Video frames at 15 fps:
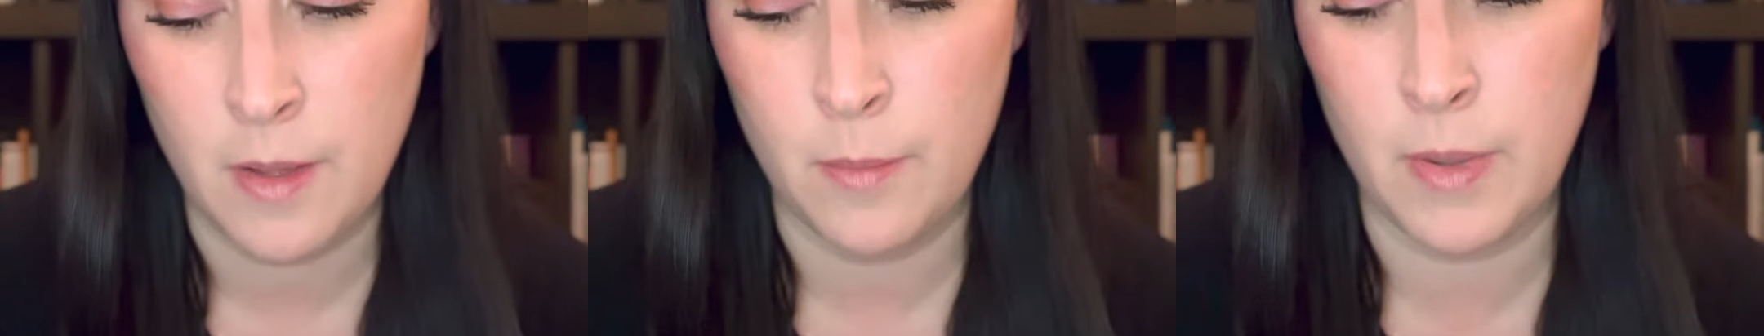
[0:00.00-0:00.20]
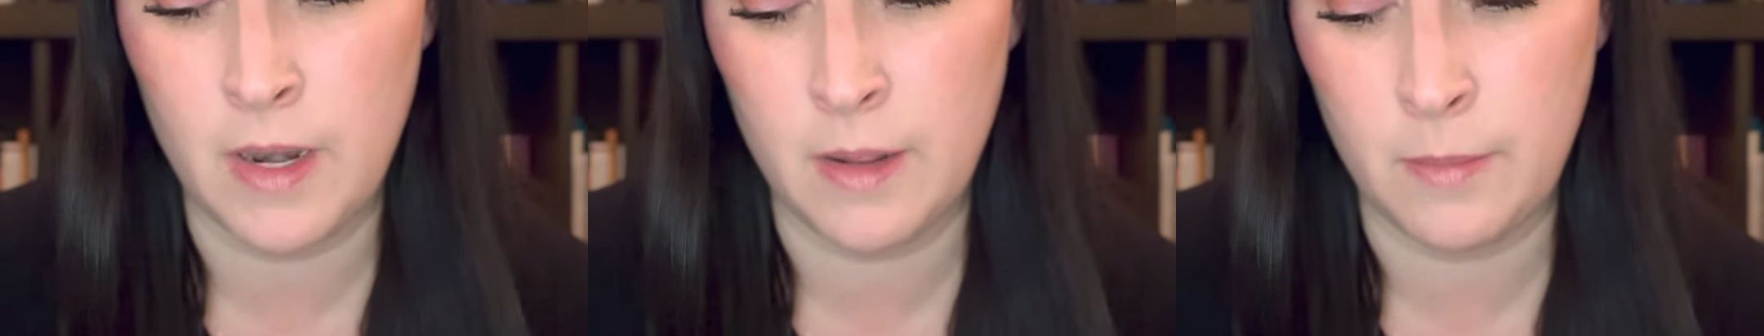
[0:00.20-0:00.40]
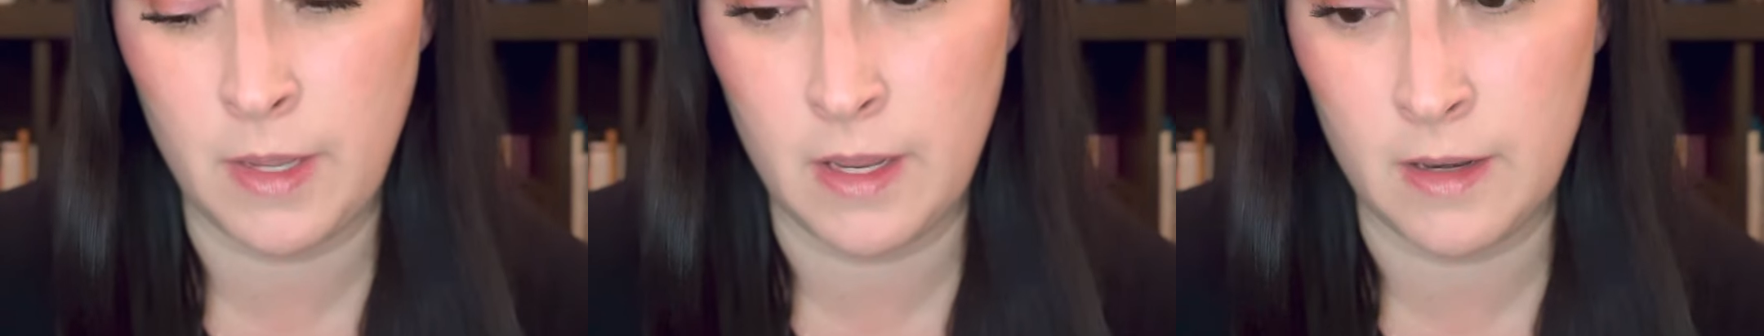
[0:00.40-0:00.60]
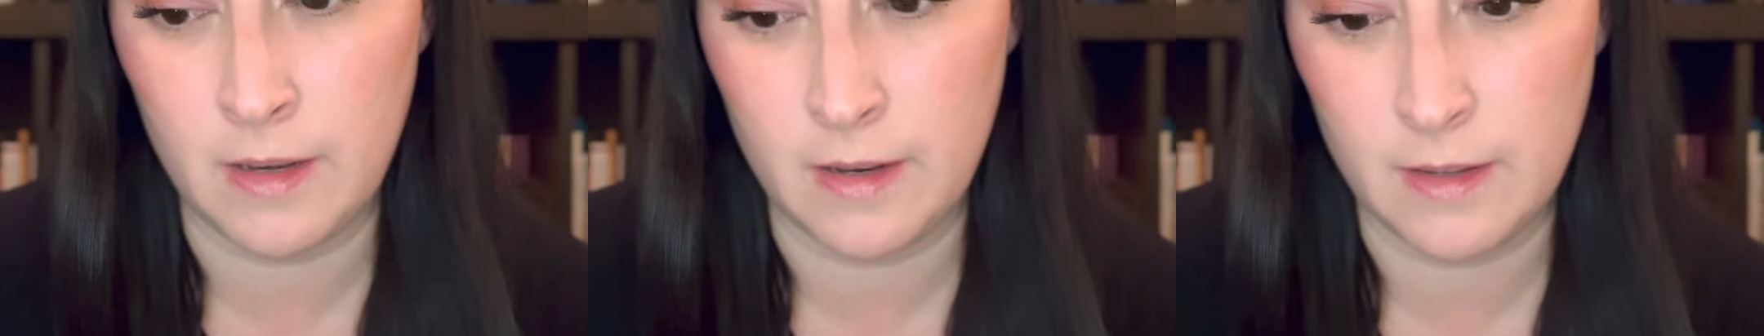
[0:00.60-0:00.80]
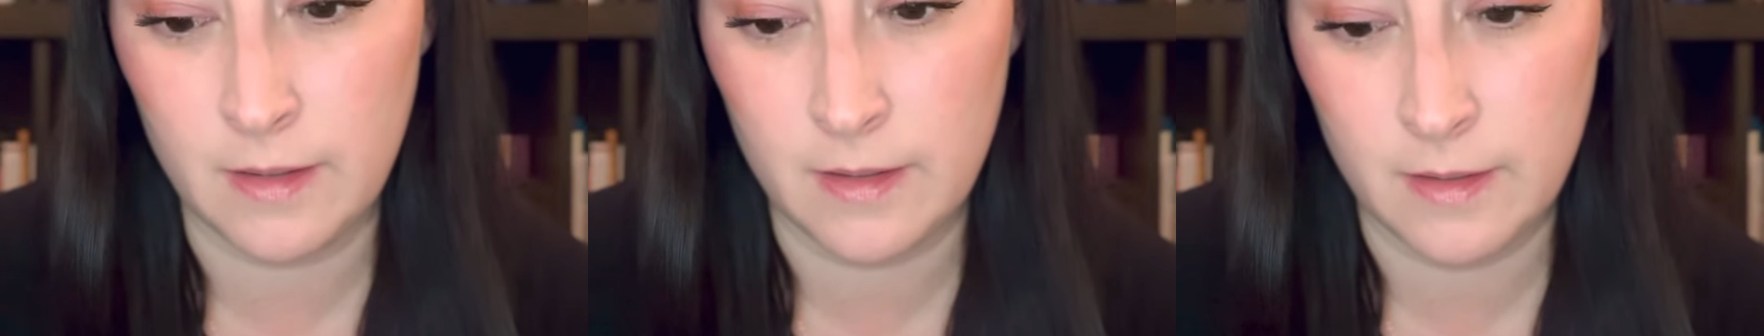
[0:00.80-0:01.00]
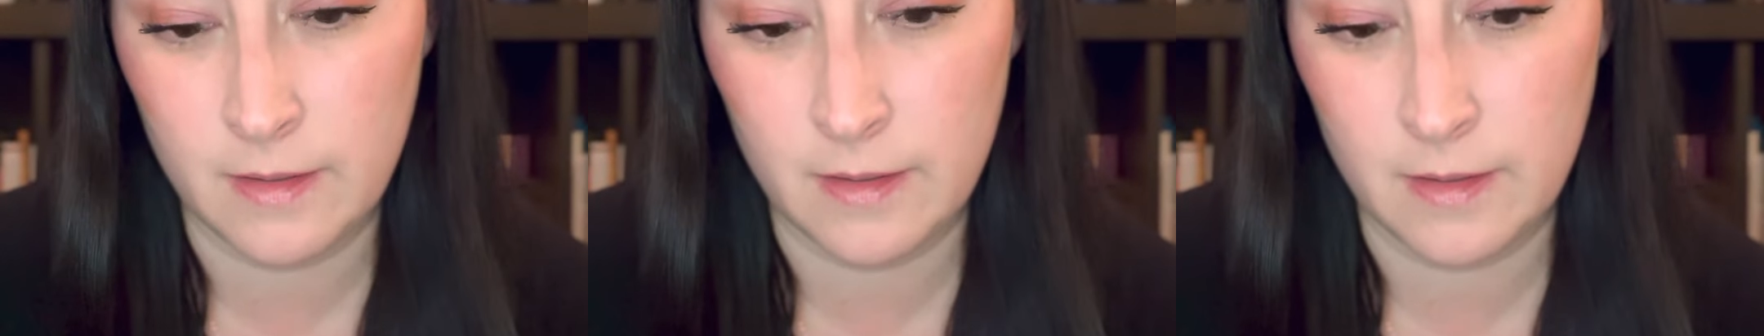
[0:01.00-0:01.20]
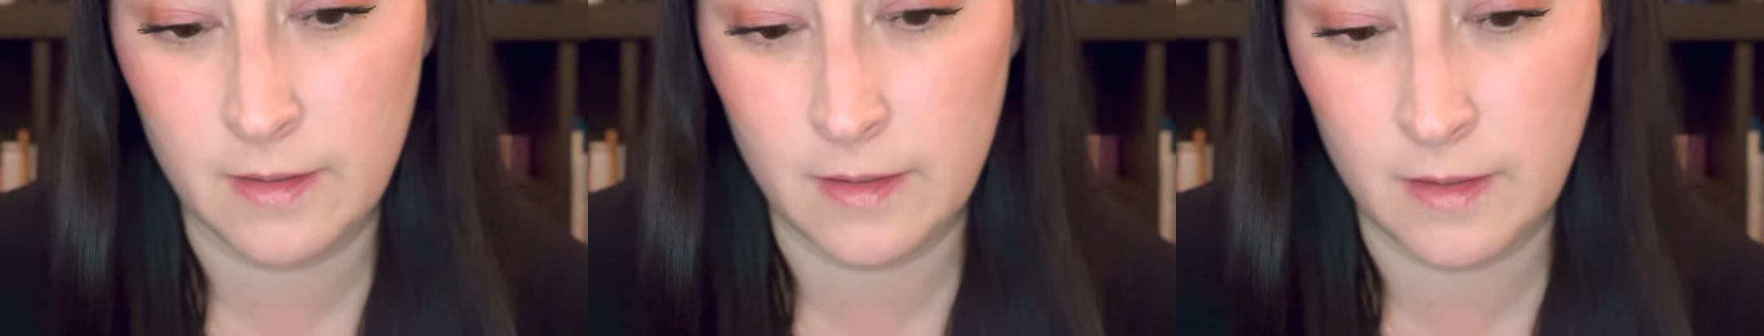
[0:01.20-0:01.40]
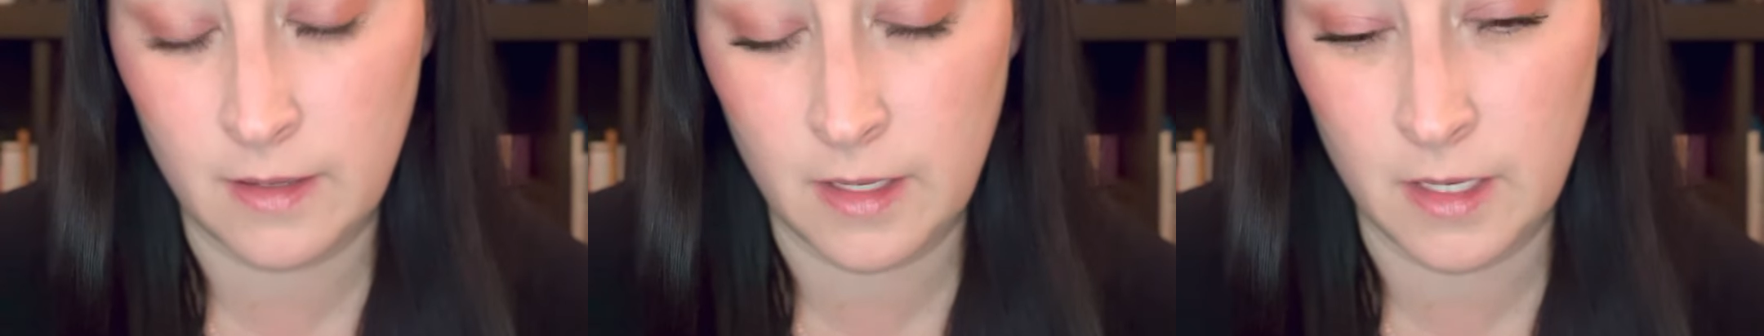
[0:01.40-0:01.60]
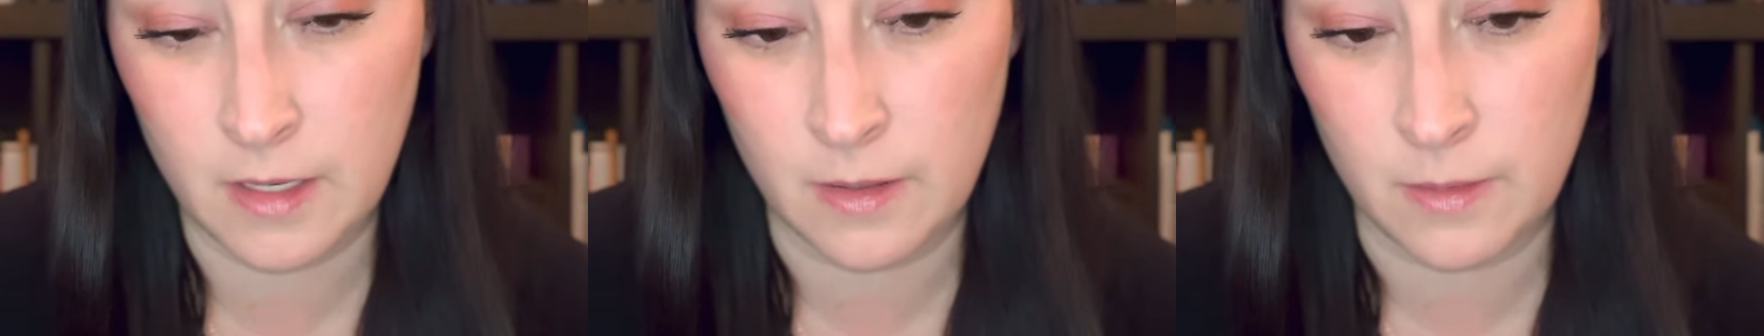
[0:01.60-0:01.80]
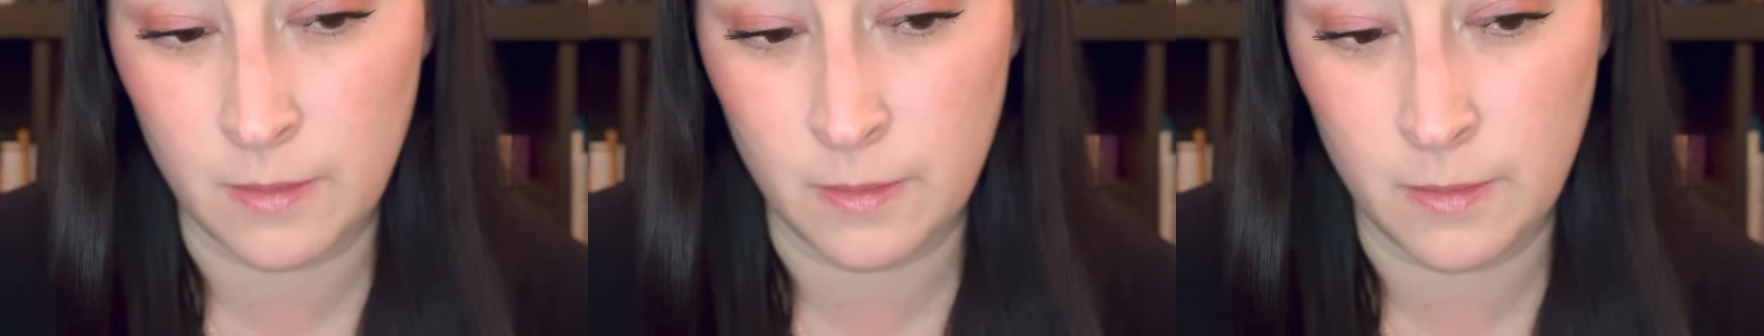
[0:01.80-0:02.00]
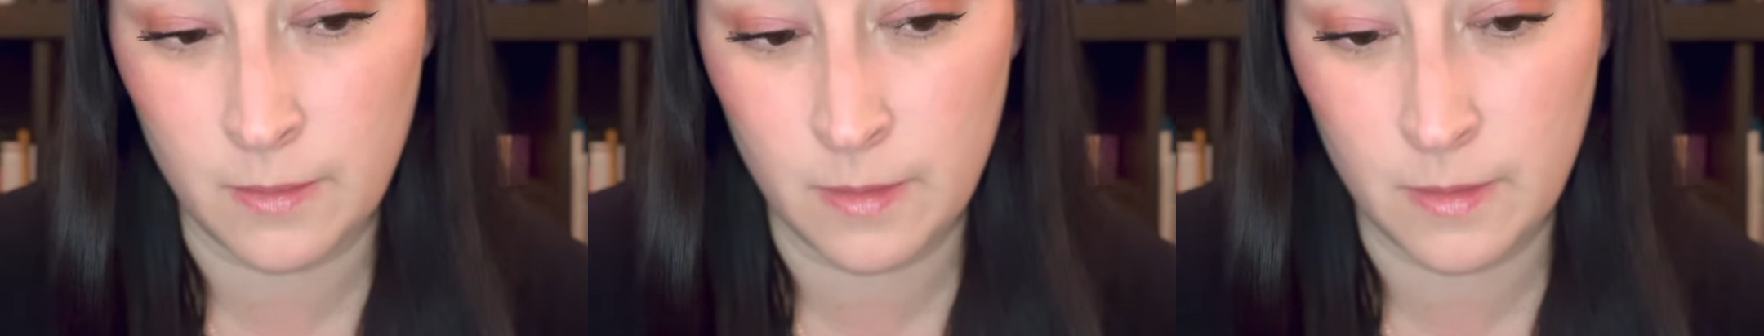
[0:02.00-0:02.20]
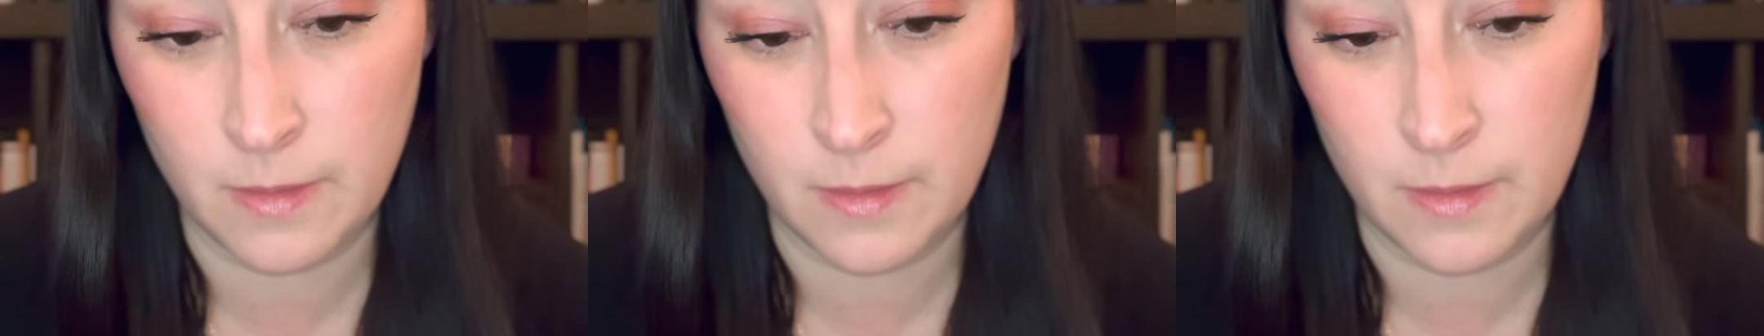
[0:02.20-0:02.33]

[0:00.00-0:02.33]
But I mean, you know,